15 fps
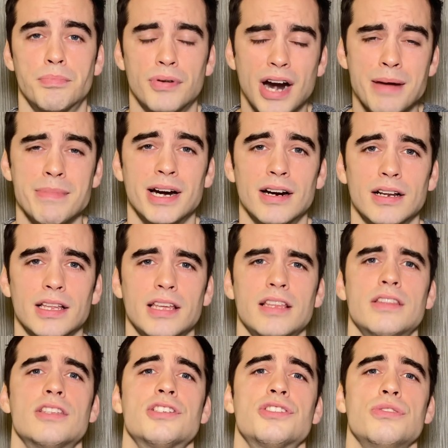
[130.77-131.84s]
Primarily,
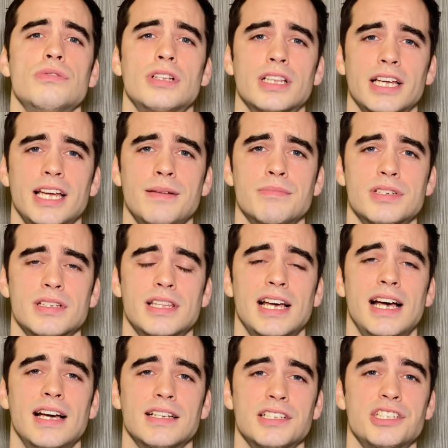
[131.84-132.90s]
the suit claims
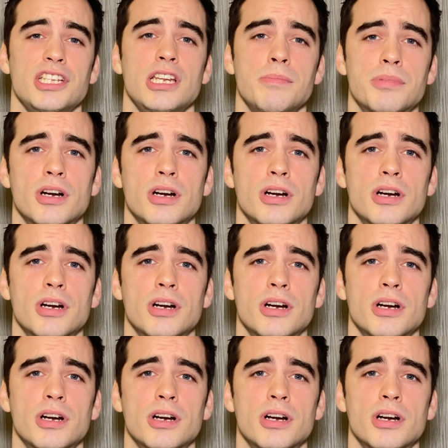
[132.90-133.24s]
that CD